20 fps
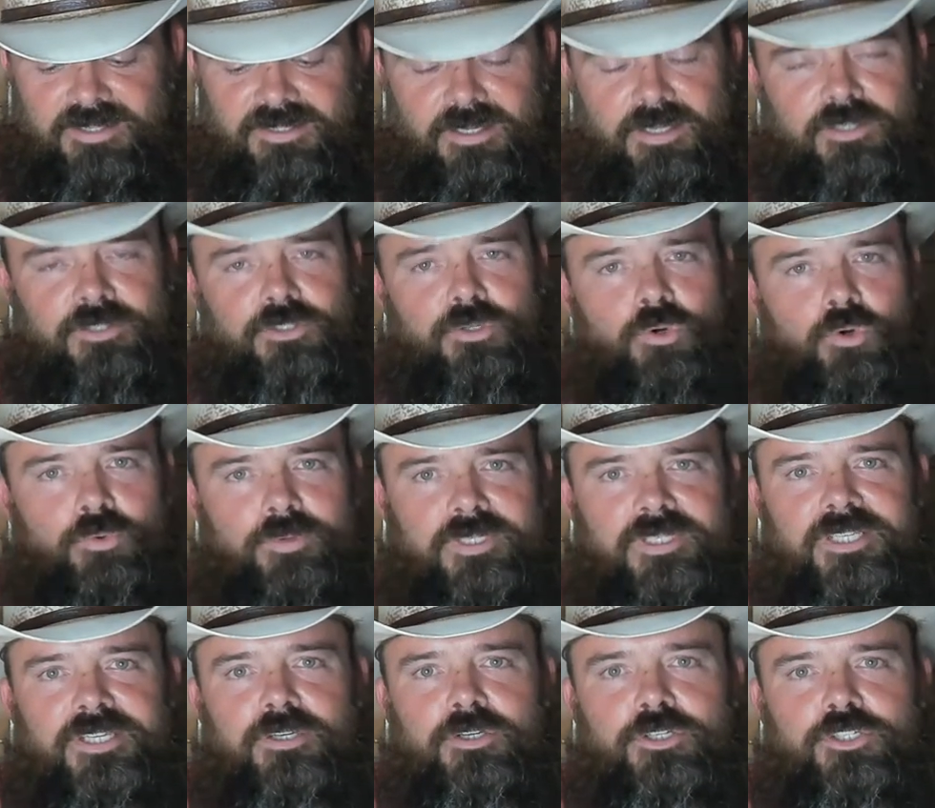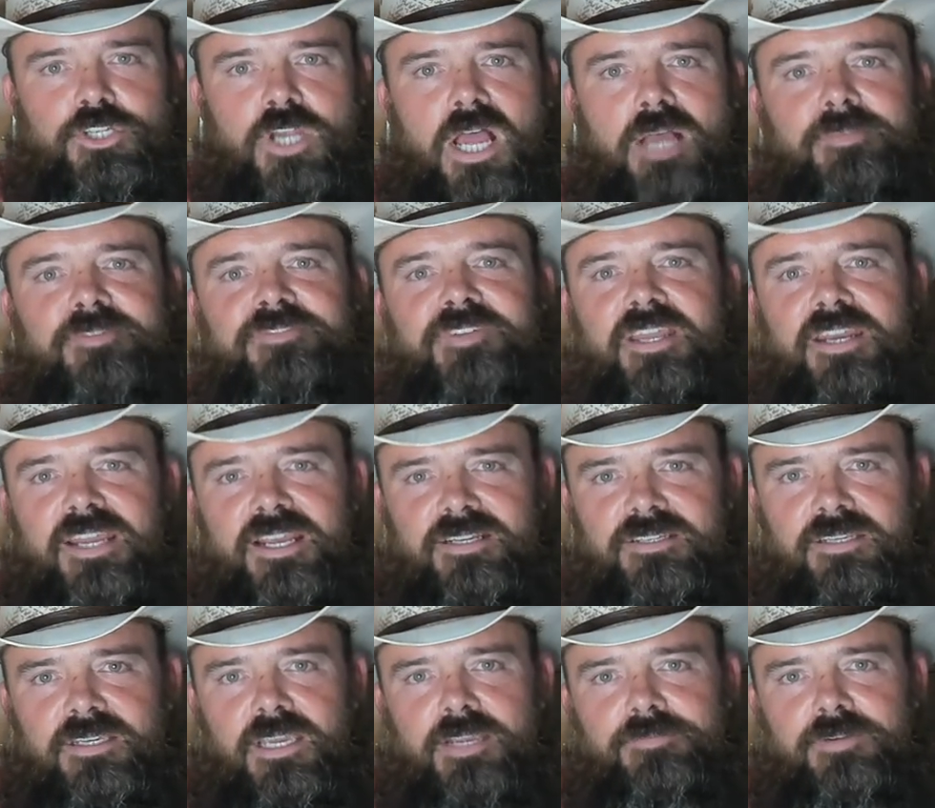is going to do a really good job of
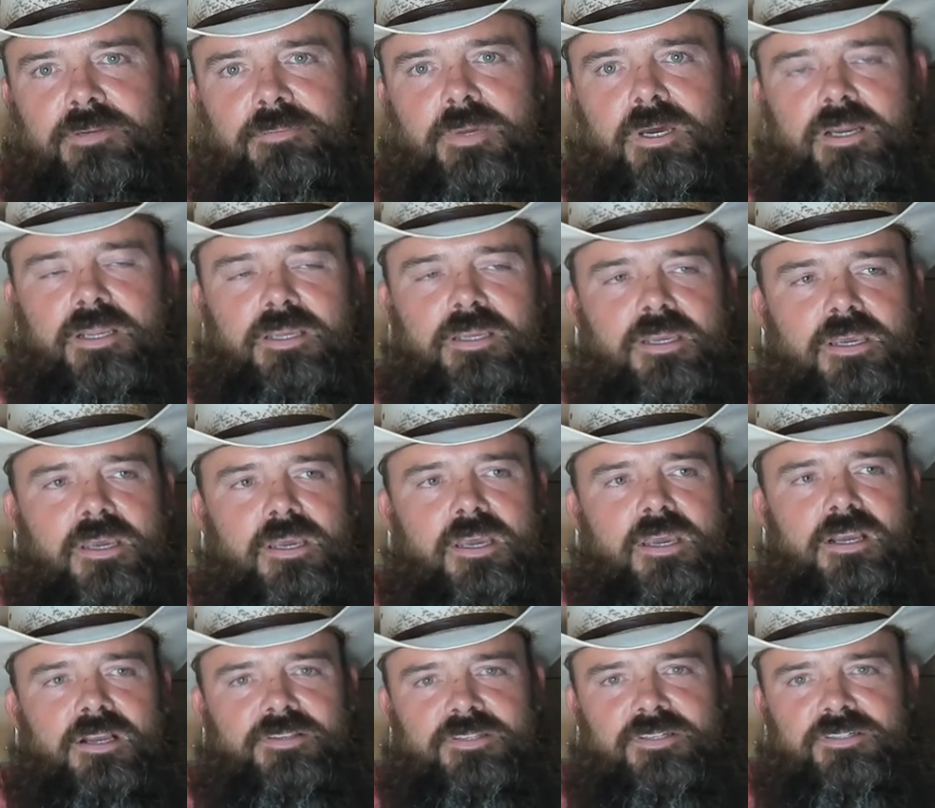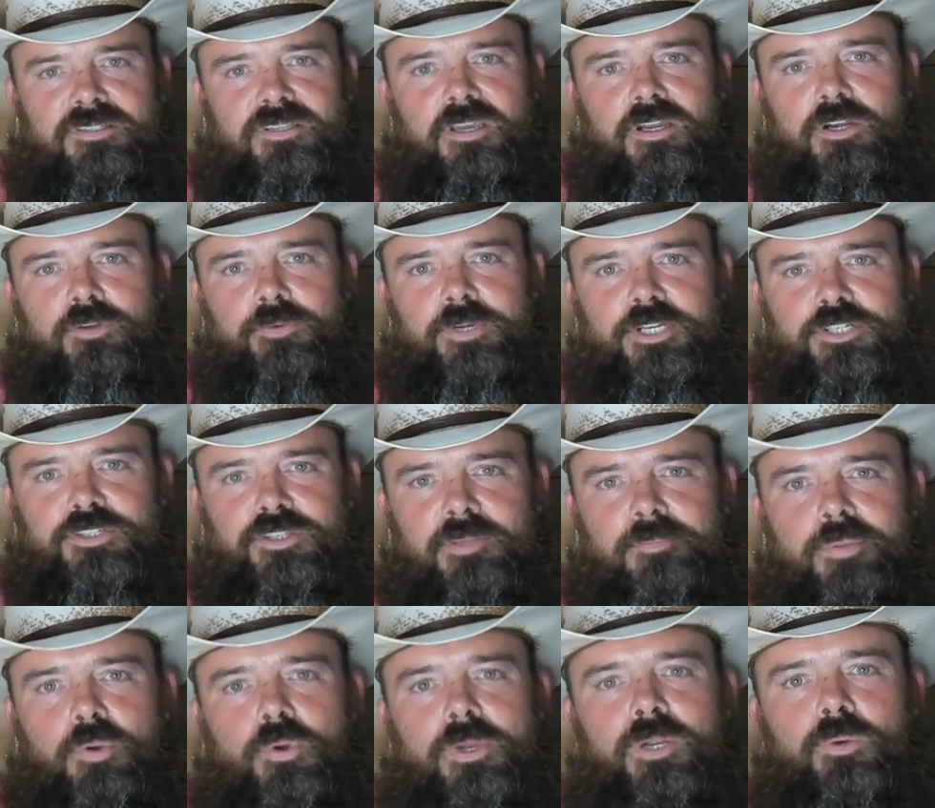connecting everybody because it's going to reach the
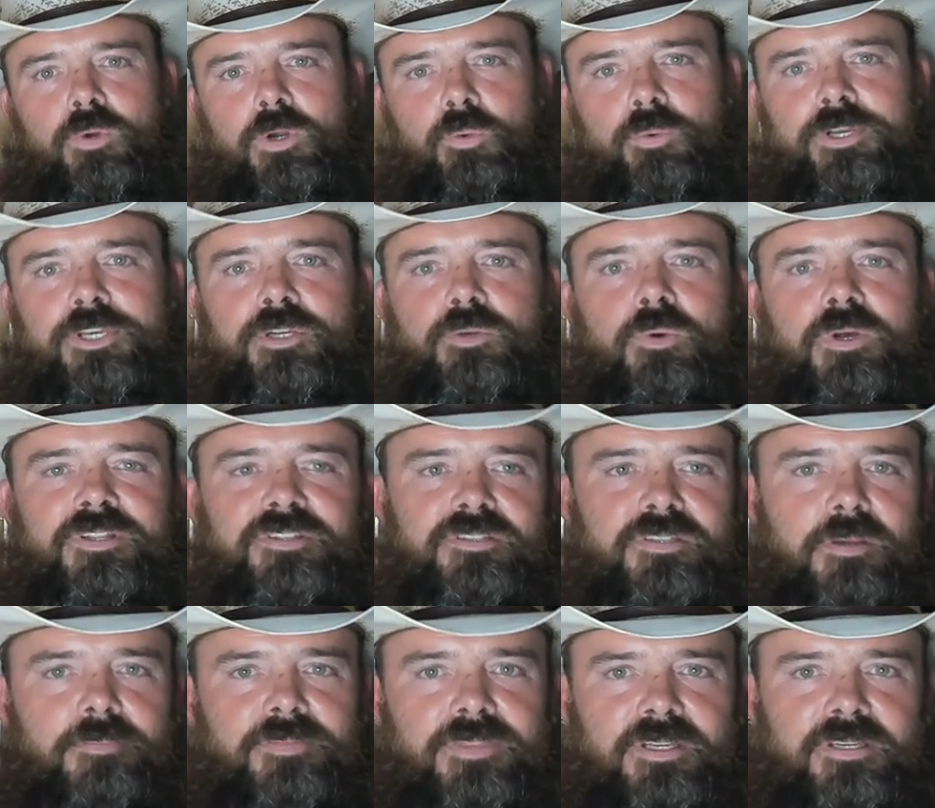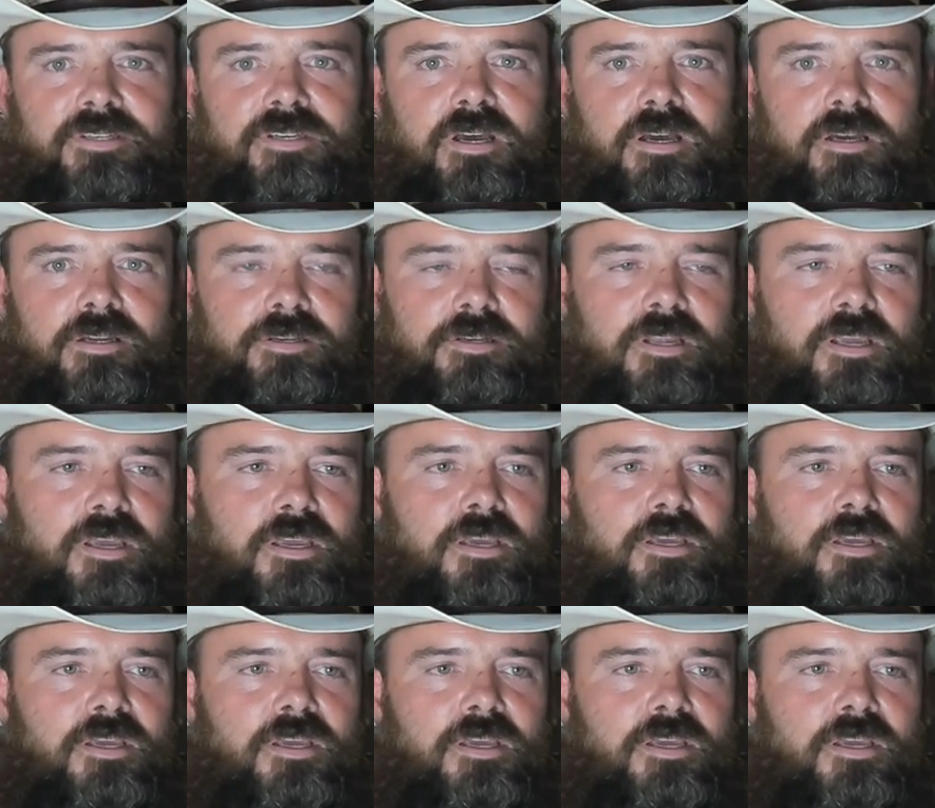point where when you want something done,